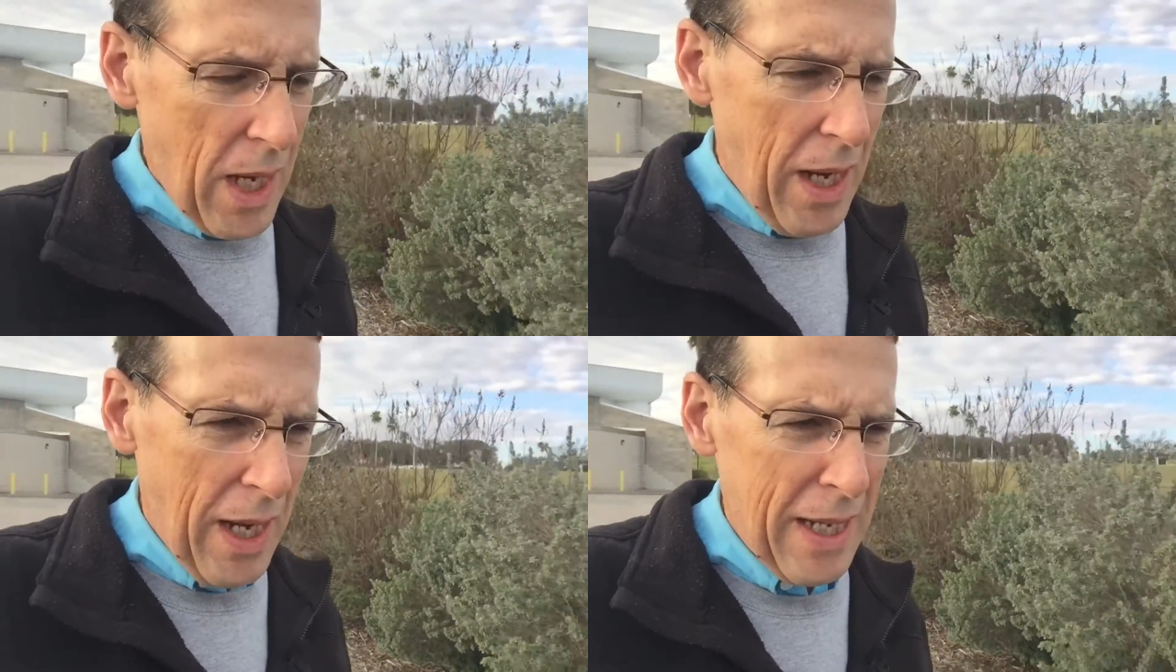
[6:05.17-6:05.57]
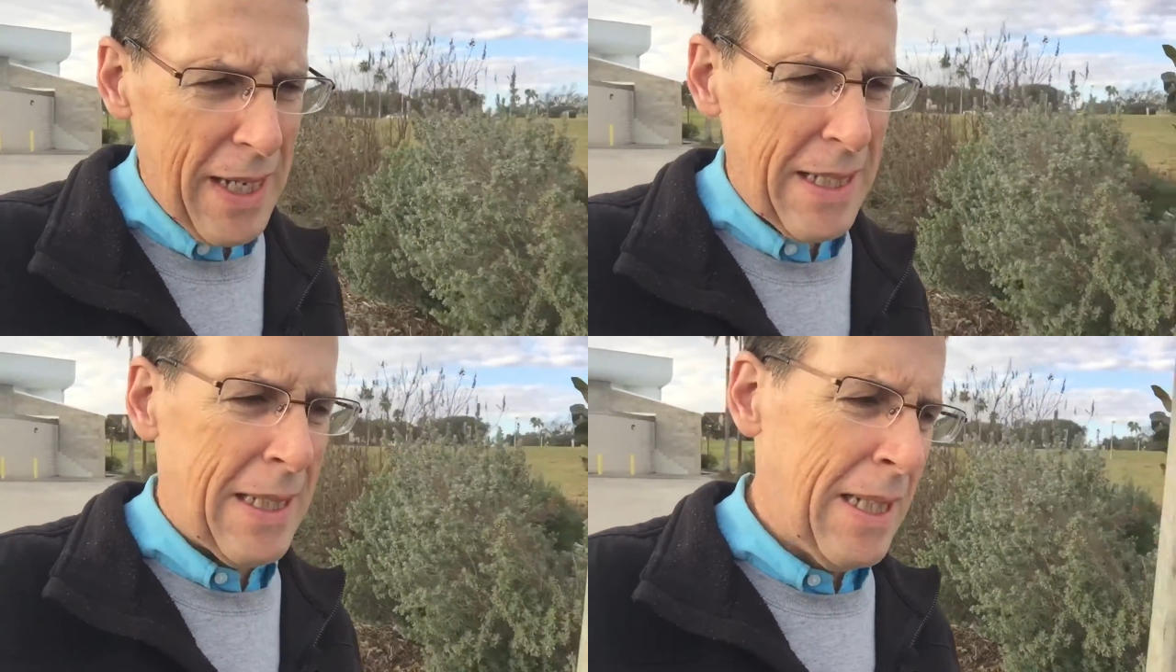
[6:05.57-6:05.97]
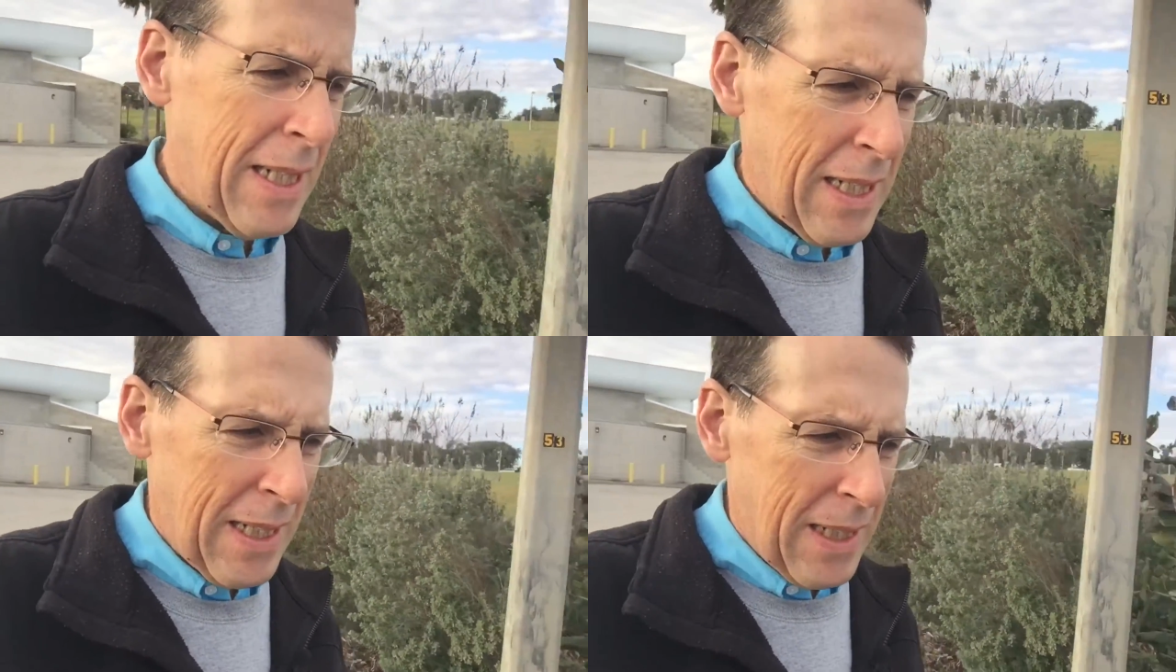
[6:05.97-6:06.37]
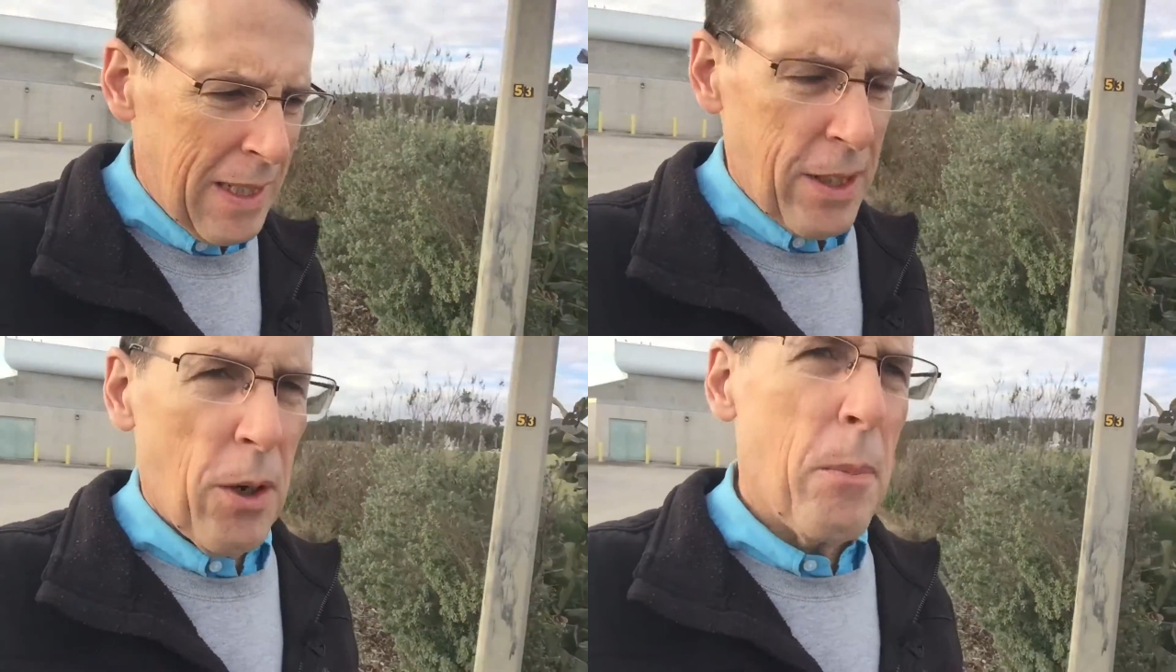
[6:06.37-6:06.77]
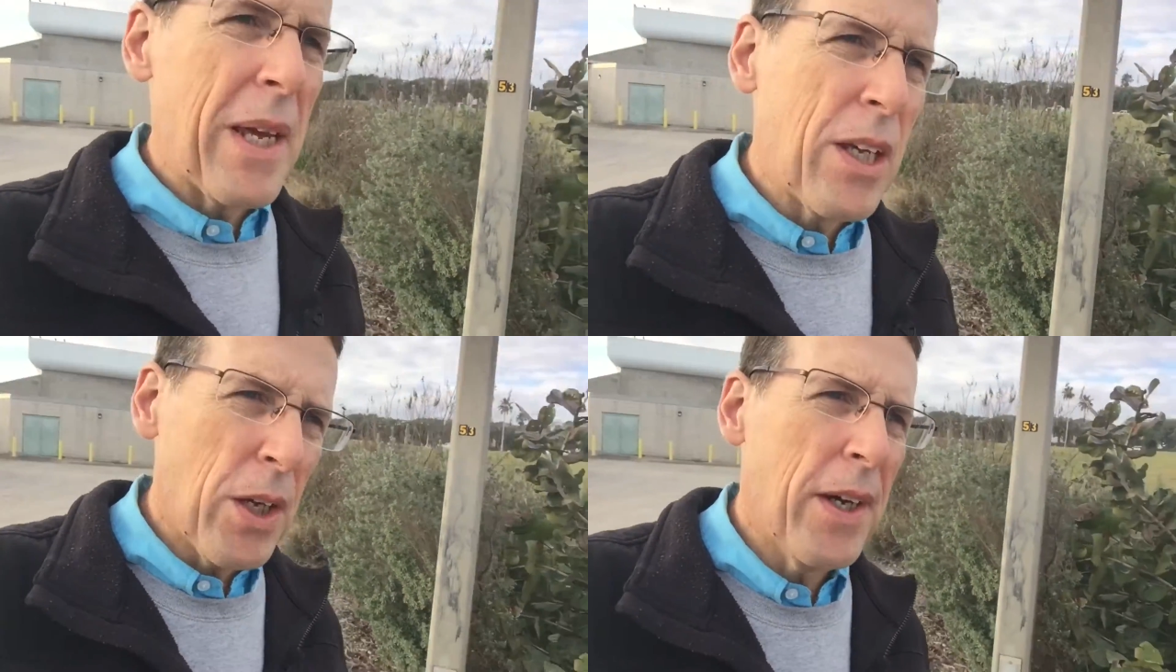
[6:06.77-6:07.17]
uh, you know,
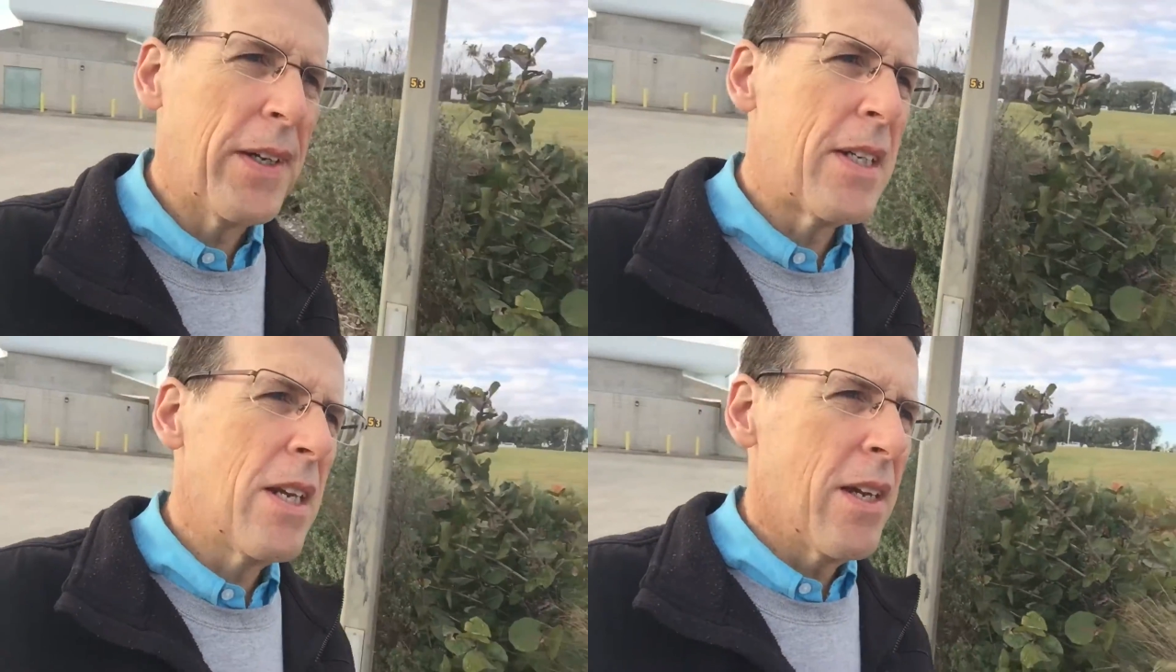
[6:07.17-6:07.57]
be good,